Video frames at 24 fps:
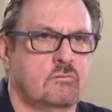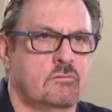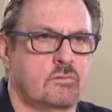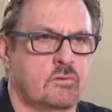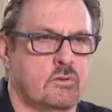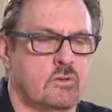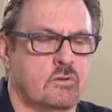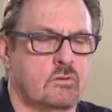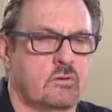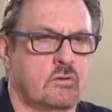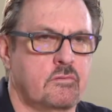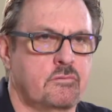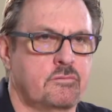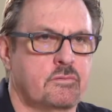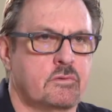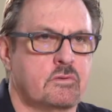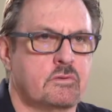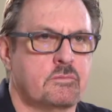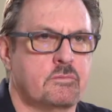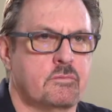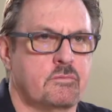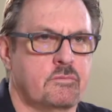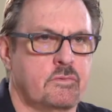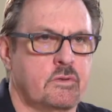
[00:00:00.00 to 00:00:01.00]
for law
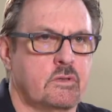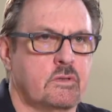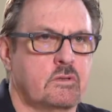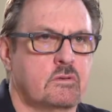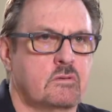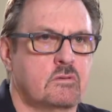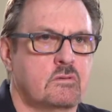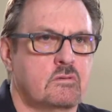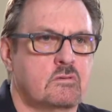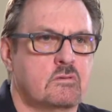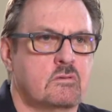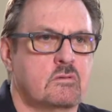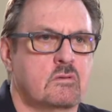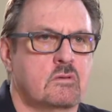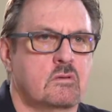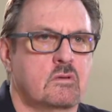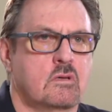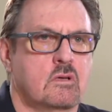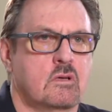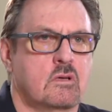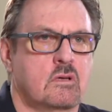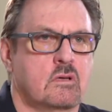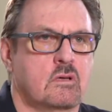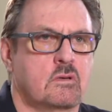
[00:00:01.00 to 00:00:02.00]
enforcement vehicles.
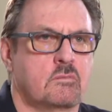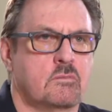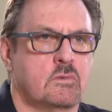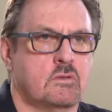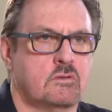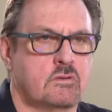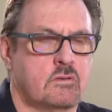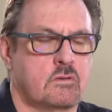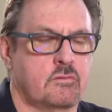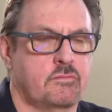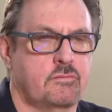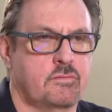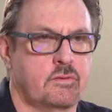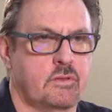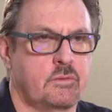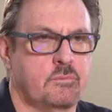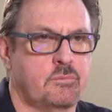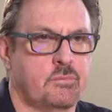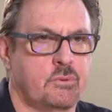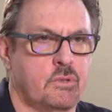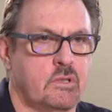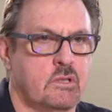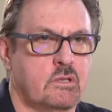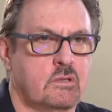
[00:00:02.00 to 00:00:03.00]
Also
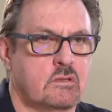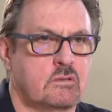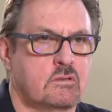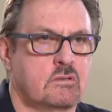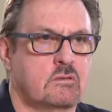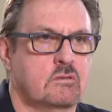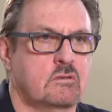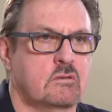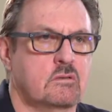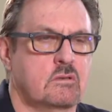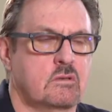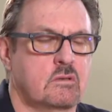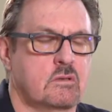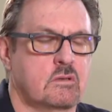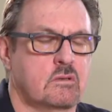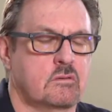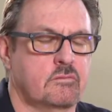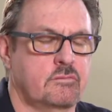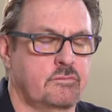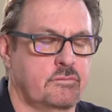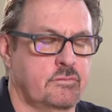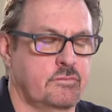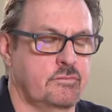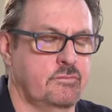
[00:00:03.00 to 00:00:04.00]
fleet products,
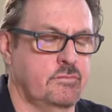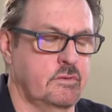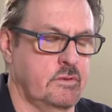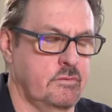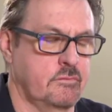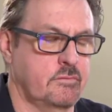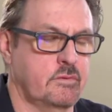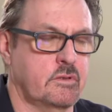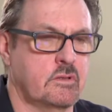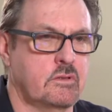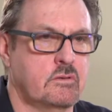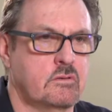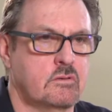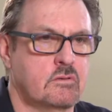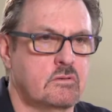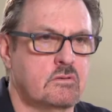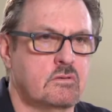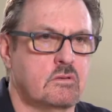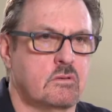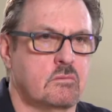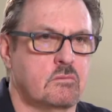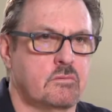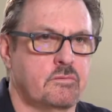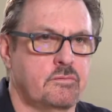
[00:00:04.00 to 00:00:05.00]
fleet
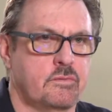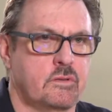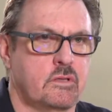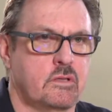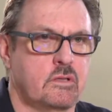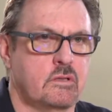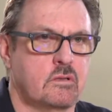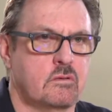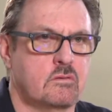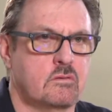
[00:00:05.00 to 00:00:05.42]
vehicles that will fit in